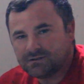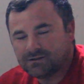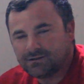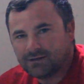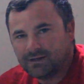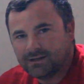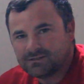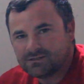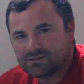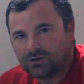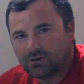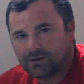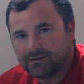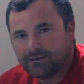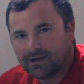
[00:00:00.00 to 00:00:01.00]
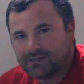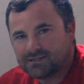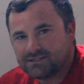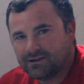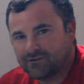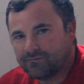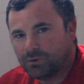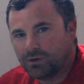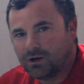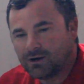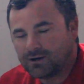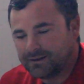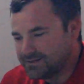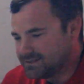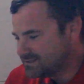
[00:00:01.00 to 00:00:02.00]
and installing the ICF
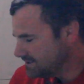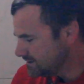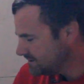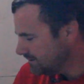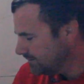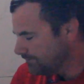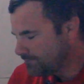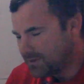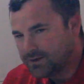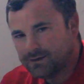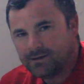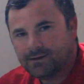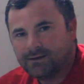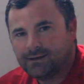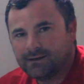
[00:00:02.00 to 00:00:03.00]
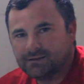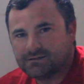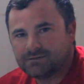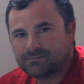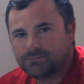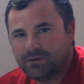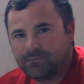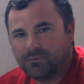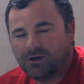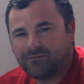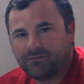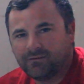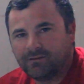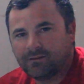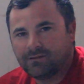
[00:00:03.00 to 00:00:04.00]
block in the system is people
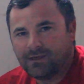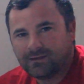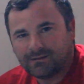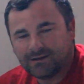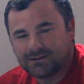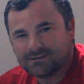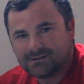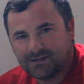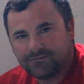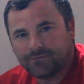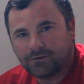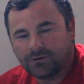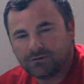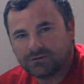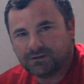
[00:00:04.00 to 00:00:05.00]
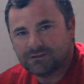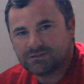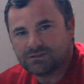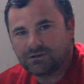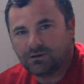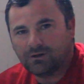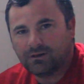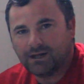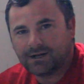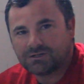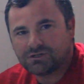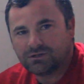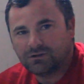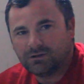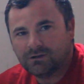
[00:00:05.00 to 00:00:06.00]
often think that it's difficult to install
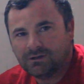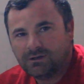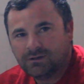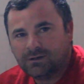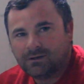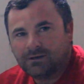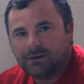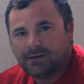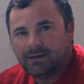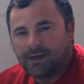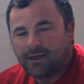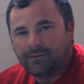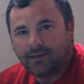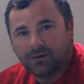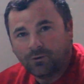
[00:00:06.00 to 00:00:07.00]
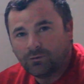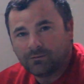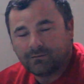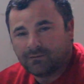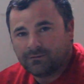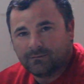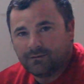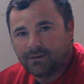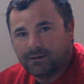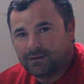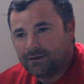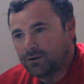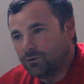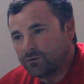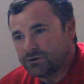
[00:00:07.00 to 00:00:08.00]
electrical and they don't,
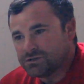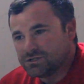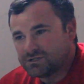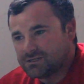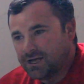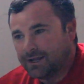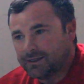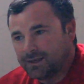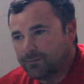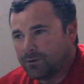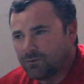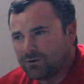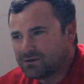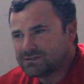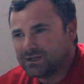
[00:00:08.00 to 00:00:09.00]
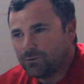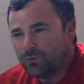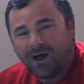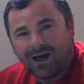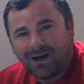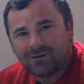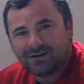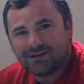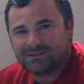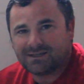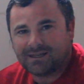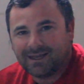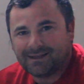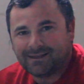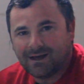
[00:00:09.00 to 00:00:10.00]
you know, there's just that limit where it's like, well, how does
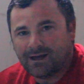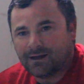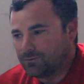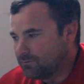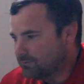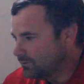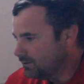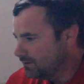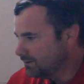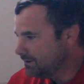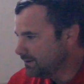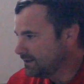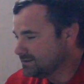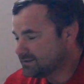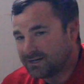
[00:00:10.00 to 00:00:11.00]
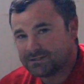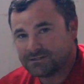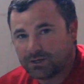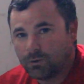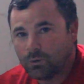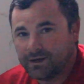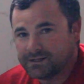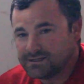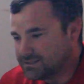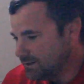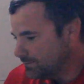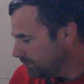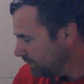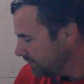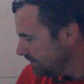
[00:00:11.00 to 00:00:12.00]
it get done? Well, it's actually quite
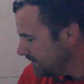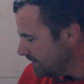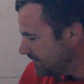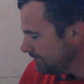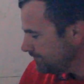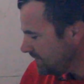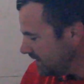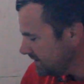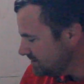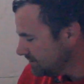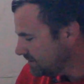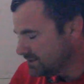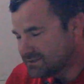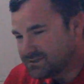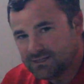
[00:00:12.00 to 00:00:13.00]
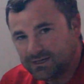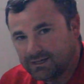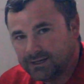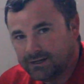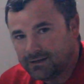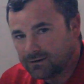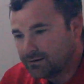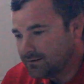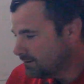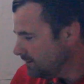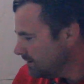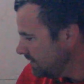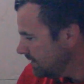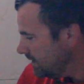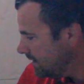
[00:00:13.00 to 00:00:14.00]
simple. As you can see here,
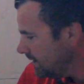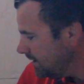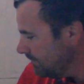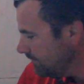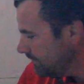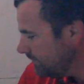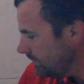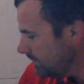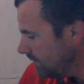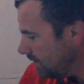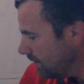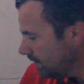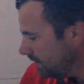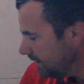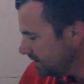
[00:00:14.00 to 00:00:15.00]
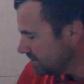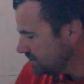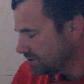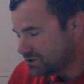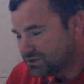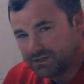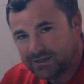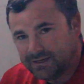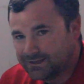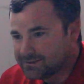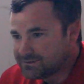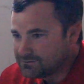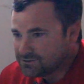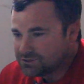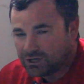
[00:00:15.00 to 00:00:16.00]
um, our electrician, he
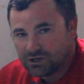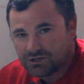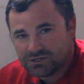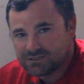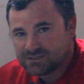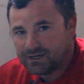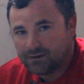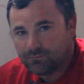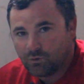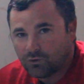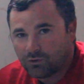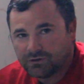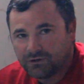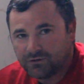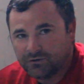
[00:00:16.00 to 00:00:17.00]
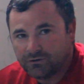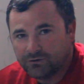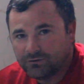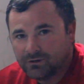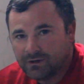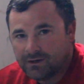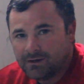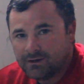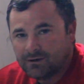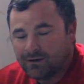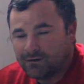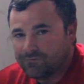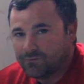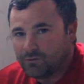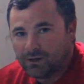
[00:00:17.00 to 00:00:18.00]
doesn't charge us any more to do
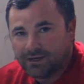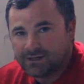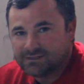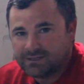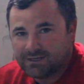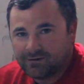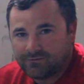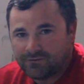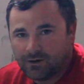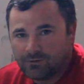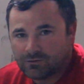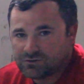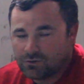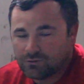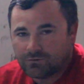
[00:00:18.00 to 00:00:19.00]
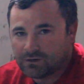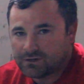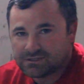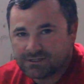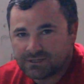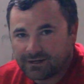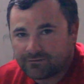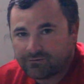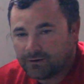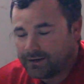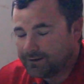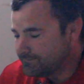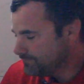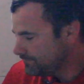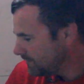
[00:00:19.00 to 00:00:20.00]
a full ICF house over a stick
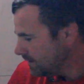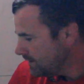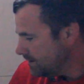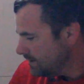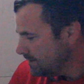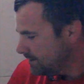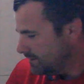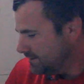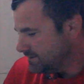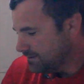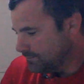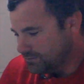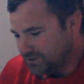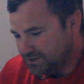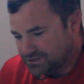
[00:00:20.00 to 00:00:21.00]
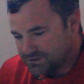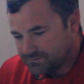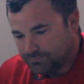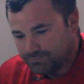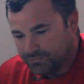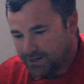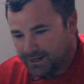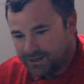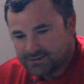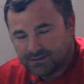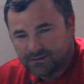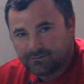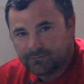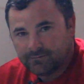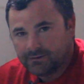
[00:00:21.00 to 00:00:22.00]
frame. He simply just buys
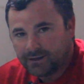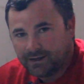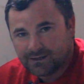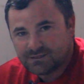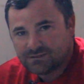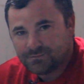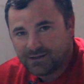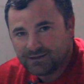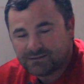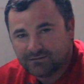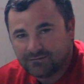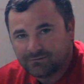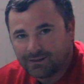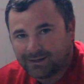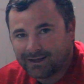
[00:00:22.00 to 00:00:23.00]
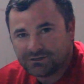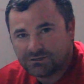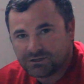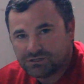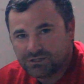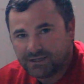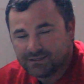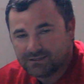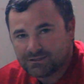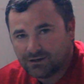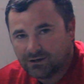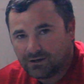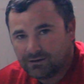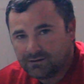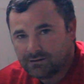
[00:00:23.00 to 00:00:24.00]
an inexpensive electric
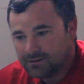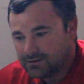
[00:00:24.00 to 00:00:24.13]
chainsaw